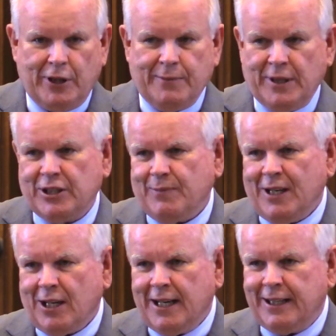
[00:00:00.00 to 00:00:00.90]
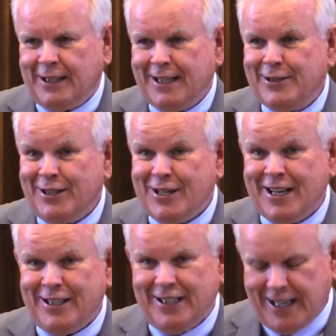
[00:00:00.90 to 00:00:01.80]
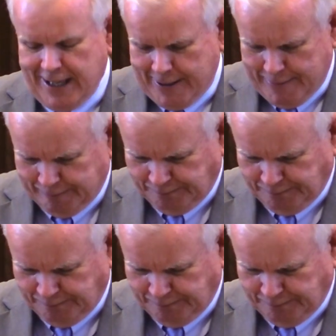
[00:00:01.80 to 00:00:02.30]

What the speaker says: what it must have been like in 1898.